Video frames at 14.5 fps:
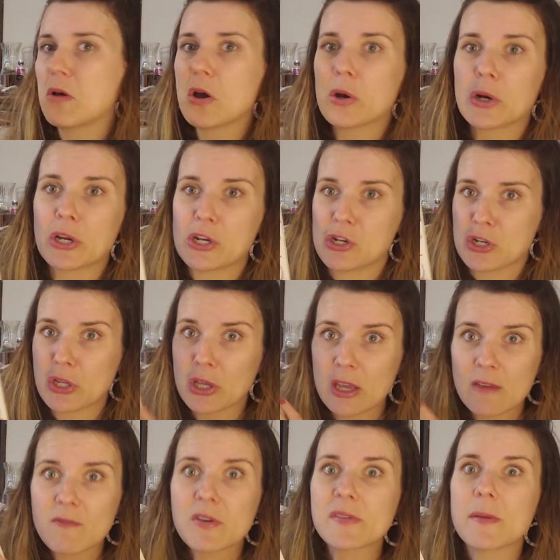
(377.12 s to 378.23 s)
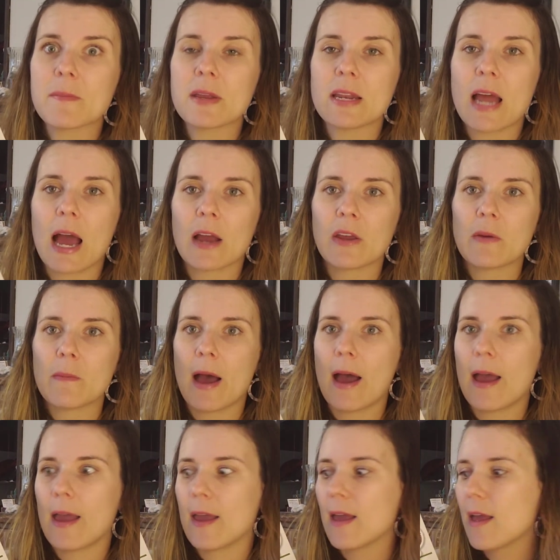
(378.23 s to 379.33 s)
or you're just looking for something to
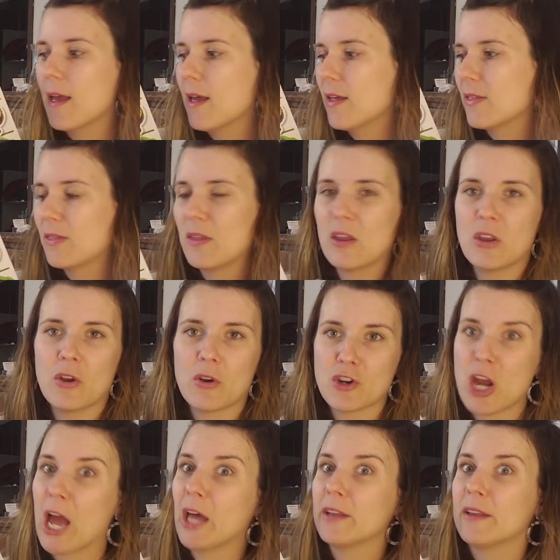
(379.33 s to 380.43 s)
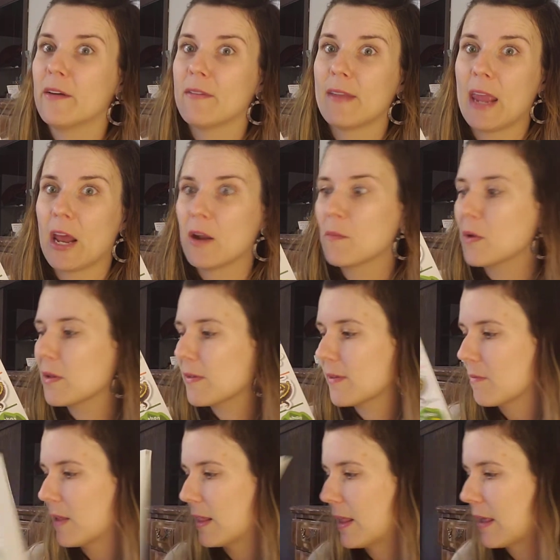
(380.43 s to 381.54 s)
occupy and your child loves animals,
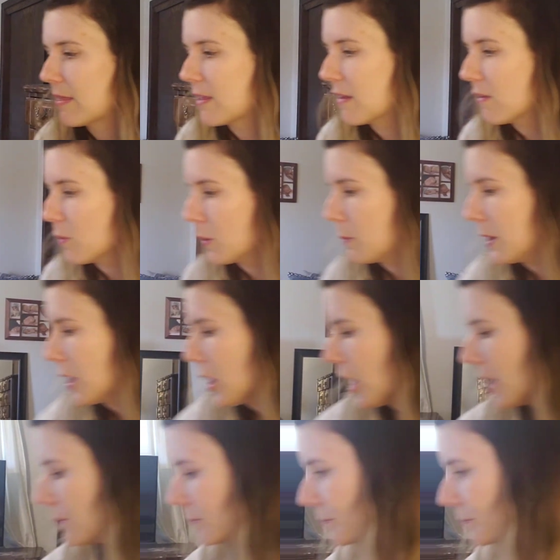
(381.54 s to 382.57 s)
something like this would be good.